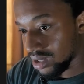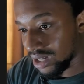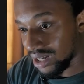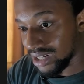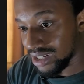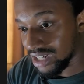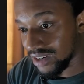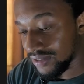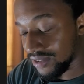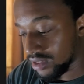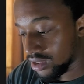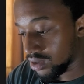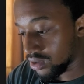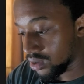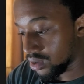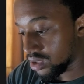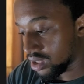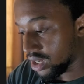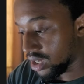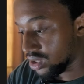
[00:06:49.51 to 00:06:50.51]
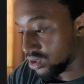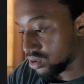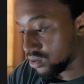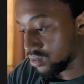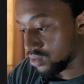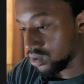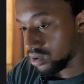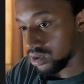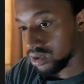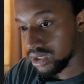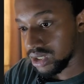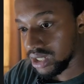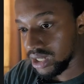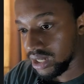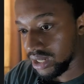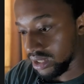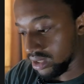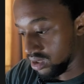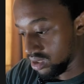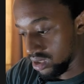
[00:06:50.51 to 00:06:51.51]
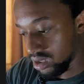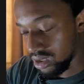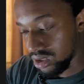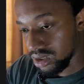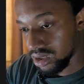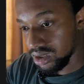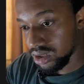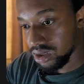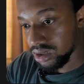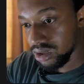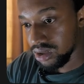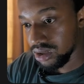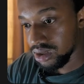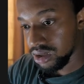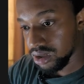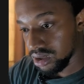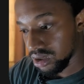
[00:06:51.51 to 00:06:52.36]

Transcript: and everything under it. So just add this,